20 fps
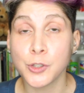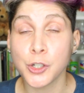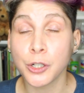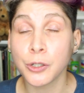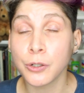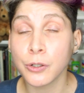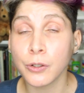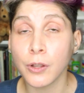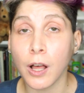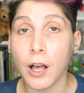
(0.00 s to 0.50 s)

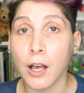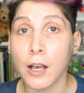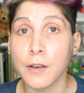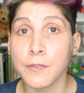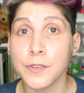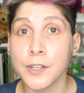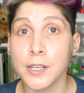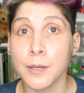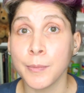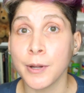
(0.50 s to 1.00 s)
journal
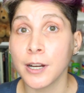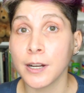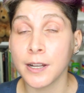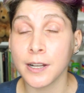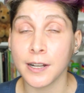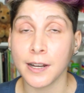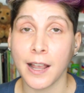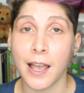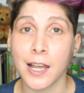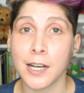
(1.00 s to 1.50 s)
of the
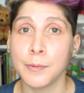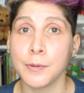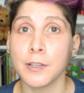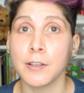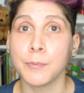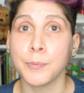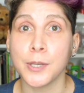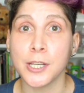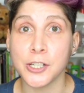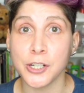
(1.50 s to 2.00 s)
American Academy
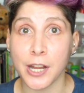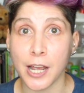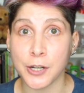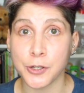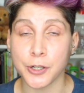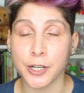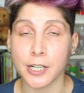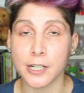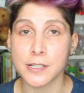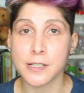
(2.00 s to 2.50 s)
of
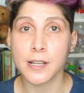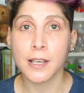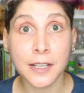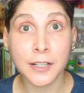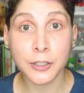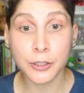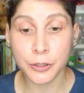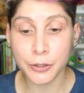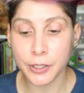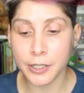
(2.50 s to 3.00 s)
Pediatrics,
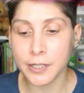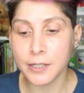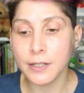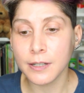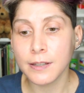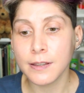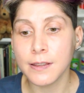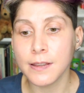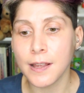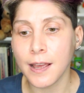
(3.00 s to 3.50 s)

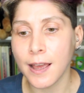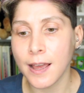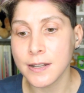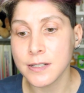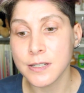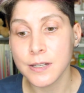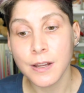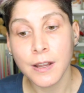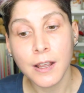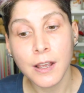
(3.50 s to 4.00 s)
concluded
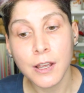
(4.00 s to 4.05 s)
that